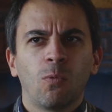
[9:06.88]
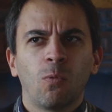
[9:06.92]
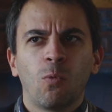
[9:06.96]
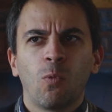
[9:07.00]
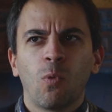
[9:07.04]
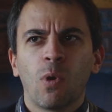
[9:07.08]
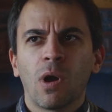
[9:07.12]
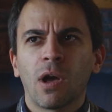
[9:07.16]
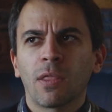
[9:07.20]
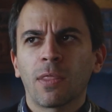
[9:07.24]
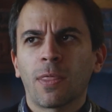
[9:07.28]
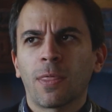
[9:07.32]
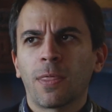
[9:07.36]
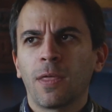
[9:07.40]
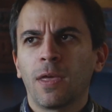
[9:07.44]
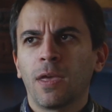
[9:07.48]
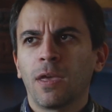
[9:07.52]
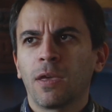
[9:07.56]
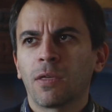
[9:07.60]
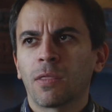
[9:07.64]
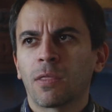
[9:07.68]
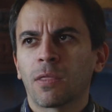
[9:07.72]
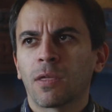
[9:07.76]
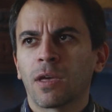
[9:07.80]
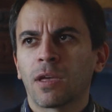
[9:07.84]
One
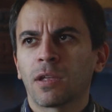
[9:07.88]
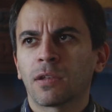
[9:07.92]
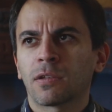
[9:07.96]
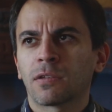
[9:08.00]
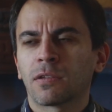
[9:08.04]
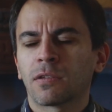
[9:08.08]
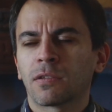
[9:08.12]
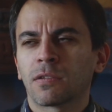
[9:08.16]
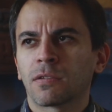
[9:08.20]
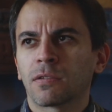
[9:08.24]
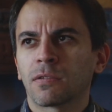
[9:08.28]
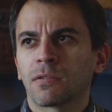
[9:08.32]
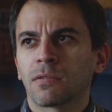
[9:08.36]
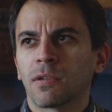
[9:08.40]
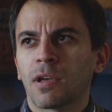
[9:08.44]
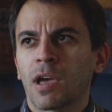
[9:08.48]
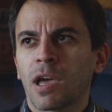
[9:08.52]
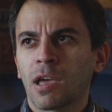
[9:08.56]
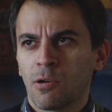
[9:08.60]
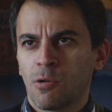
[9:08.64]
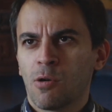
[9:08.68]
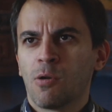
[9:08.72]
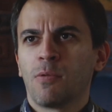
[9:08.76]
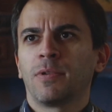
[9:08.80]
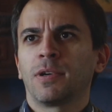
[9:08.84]
thing that
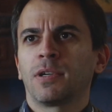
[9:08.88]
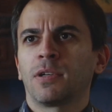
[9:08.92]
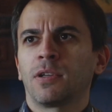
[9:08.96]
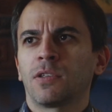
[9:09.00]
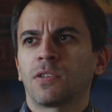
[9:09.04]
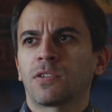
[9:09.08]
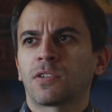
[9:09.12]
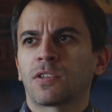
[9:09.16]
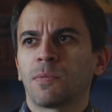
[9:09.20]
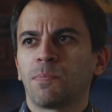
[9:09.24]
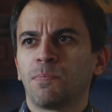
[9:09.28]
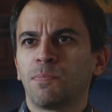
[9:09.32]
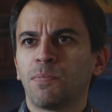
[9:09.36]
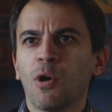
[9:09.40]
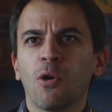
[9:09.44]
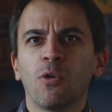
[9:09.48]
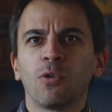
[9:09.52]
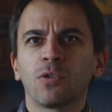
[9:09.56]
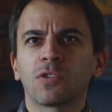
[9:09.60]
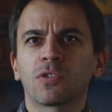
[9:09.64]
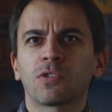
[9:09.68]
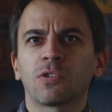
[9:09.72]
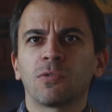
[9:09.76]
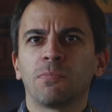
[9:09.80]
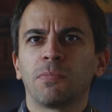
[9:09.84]
Iowa is
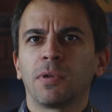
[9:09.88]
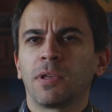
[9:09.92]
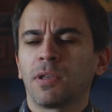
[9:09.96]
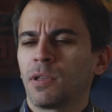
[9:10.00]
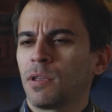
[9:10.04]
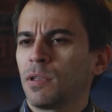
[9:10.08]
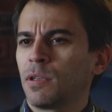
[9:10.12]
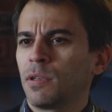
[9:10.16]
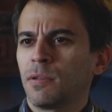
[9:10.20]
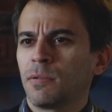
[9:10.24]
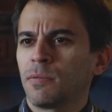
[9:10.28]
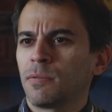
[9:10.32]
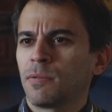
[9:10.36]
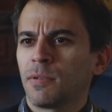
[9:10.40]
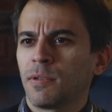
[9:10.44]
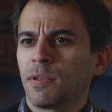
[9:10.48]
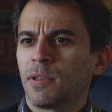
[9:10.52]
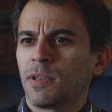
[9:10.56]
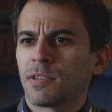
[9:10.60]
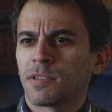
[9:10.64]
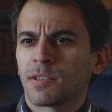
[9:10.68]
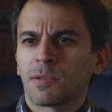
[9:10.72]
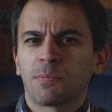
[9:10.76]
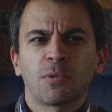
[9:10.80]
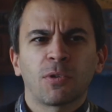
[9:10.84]
supposed to be,
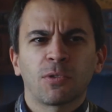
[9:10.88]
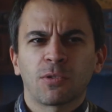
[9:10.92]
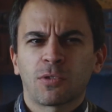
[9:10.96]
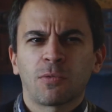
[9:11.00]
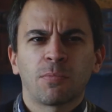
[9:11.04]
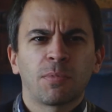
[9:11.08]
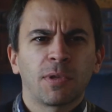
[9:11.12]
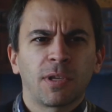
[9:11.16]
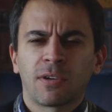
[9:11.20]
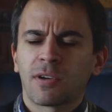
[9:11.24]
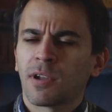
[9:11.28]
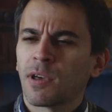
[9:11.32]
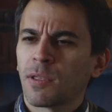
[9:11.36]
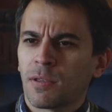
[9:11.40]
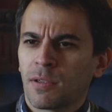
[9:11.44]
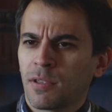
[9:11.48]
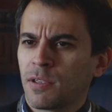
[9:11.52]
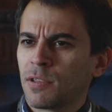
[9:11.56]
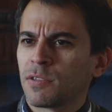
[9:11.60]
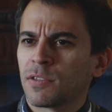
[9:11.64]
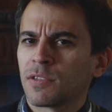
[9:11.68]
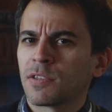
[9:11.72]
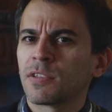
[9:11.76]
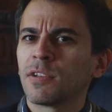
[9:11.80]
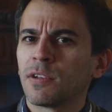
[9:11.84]
it's supposed to be a rather
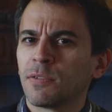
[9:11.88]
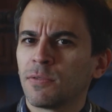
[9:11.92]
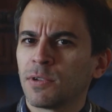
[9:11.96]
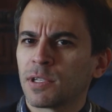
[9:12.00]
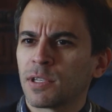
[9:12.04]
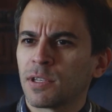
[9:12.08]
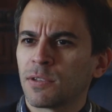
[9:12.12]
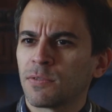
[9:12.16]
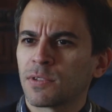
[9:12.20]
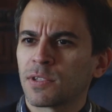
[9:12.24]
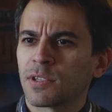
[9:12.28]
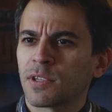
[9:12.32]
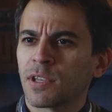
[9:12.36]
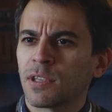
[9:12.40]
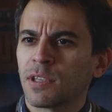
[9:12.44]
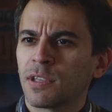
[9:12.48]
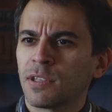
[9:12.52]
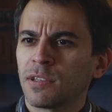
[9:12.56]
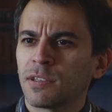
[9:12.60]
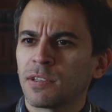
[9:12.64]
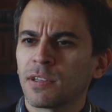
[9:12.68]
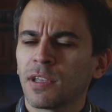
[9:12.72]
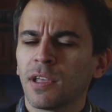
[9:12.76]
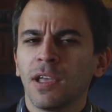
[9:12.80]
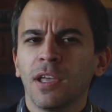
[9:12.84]
conservative
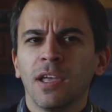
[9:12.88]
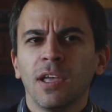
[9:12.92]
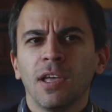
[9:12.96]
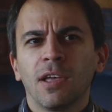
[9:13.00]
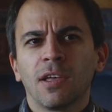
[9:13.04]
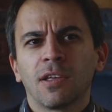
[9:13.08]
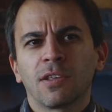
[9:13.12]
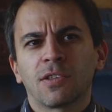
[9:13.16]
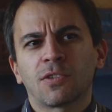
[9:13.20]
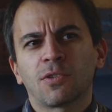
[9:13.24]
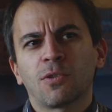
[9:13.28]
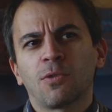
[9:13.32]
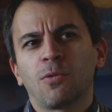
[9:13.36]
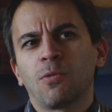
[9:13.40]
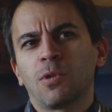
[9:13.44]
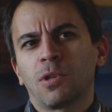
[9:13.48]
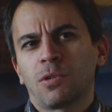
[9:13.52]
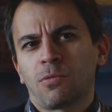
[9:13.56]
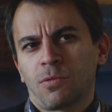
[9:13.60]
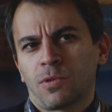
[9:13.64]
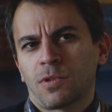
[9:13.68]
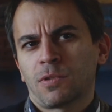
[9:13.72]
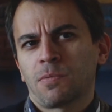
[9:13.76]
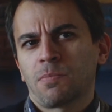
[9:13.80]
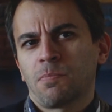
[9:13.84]
state. So
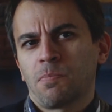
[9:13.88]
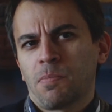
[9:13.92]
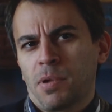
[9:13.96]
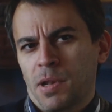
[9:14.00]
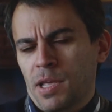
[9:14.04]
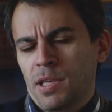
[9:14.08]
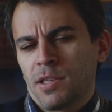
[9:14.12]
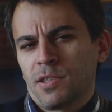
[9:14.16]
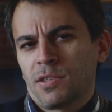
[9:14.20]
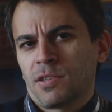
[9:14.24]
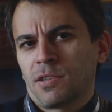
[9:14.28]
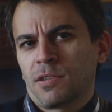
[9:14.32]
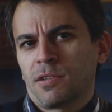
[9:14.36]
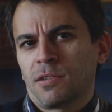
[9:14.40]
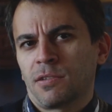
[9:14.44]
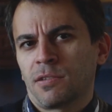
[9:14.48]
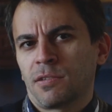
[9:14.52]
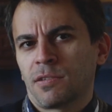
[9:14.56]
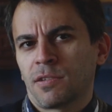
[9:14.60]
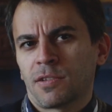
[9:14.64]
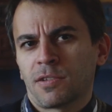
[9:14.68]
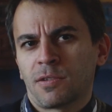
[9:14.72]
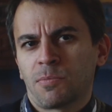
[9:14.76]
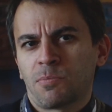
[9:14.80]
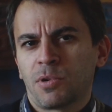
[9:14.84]
it was a
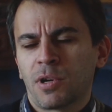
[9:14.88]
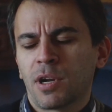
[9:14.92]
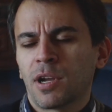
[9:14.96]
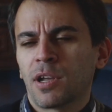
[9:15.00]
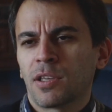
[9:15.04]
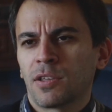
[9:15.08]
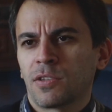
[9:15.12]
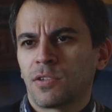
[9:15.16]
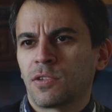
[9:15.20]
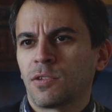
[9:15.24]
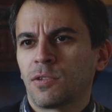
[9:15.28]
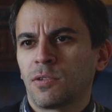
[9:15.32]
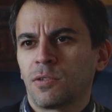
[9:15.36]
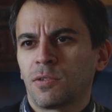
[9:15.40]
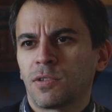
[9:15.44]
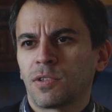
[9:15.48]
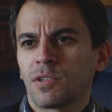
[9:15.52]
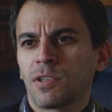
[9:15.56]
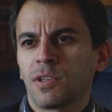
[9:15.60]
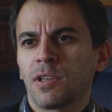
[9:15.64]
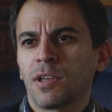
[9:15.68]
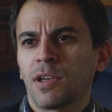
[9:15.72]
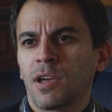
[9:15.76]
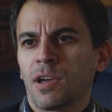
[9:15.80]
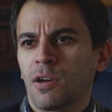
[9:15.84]
pleasant surprise to
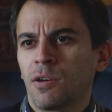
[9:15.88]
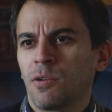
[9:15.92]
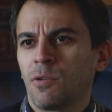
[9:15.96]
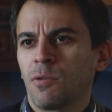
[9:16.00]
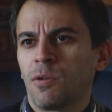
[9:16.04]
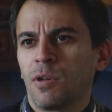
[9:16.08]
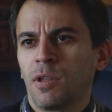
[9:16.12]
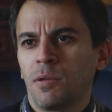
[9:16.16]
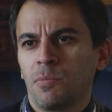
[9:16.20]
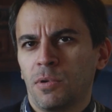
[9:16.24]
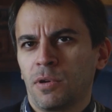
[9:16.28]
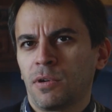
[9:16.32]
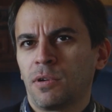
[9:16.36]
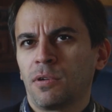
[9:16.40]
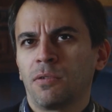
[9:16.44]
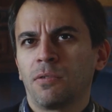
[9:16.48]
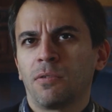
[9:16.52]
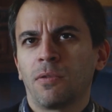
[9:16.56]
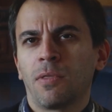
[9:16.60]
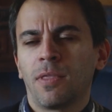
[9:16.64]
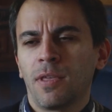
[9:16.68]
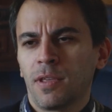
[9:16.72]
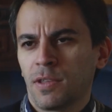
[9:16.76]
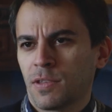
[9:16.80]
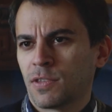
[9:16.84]
see how
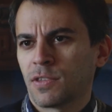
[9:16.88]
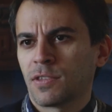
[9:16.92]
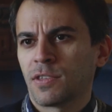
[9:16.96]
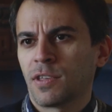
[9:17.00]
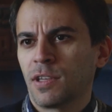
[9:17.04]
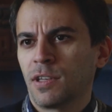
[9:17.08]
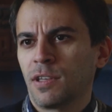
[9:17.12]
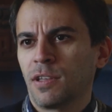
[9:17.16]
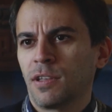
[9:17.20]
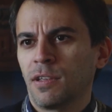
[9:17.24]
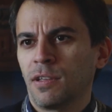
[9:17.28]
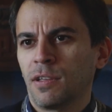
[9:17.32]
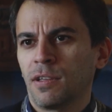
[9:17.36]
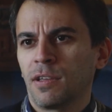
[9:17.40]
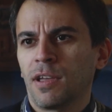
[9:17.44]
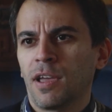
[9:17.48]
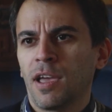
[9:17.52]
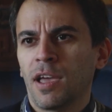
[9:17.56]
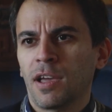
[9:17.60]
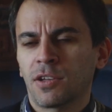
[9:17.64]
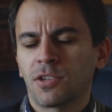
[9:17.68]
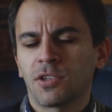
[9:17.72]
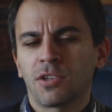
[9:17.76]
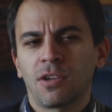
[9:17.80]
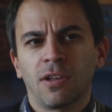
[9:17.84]
liberal this city
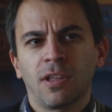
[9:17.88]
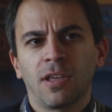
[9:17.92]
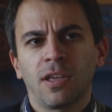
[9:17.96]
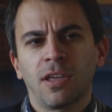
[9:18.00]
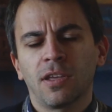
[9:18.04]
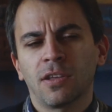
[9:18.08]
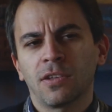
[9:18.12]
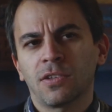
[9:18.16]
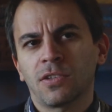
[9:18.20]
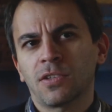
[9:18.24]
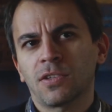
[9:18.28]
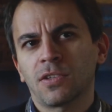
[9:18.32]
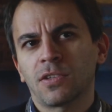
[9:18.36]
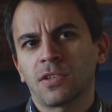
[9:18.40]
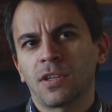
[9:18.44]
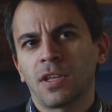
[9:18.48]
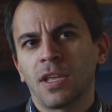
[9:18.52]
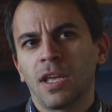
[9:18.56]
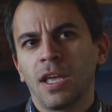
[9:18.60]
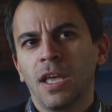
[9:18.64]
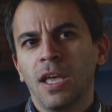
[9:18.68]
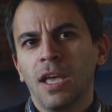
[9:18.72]
actually is.